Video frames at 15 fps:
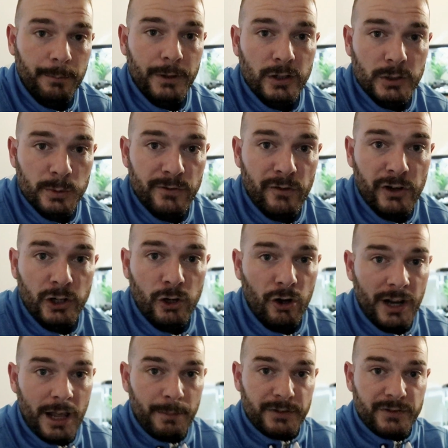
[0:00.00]
because we've already
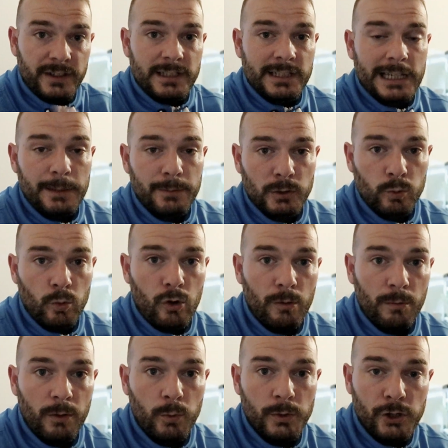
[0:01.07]
got an atmosphere to keep us
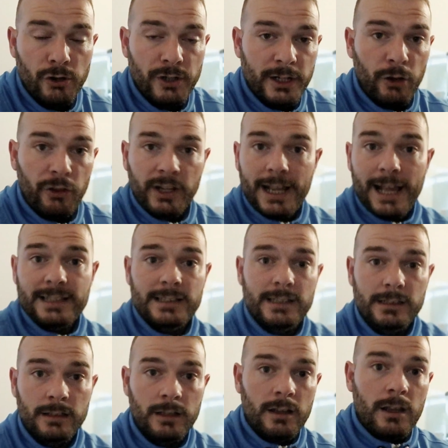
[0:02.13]
warm. We don't need other gases